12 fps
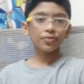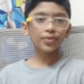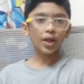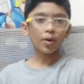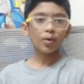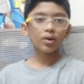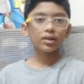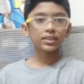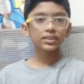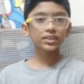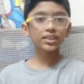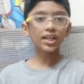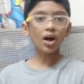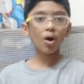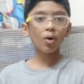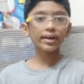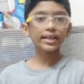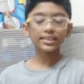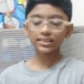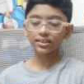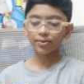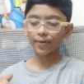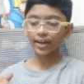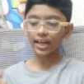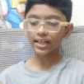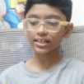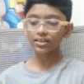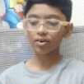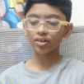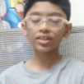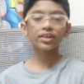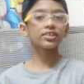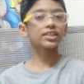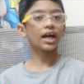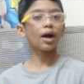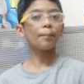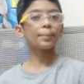So, snow is created on their top.